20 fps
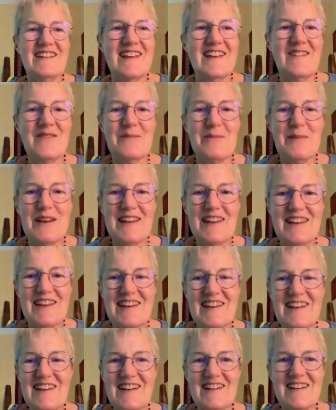Everybody
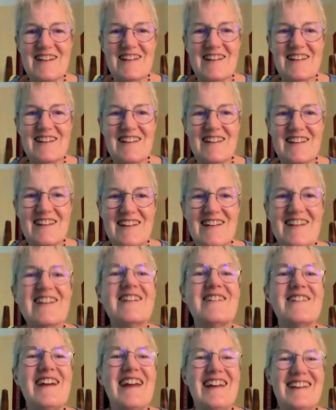can hear.
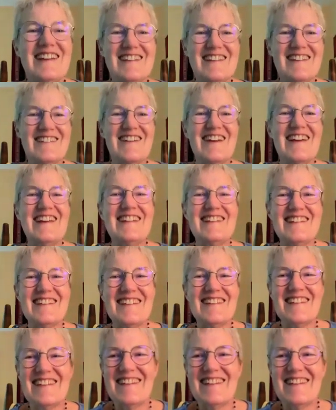Great, great.